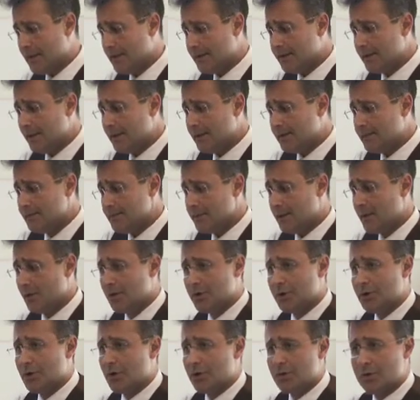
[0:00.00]
And then,
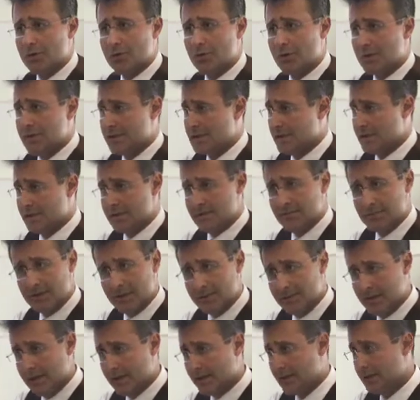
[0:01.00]
the doctor will just
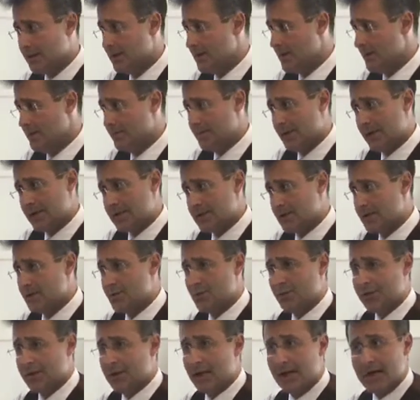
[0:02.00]
simply make
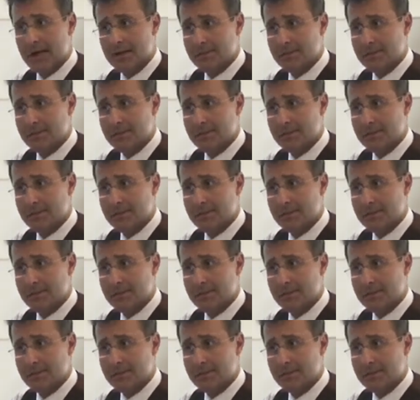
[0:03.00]
passes with the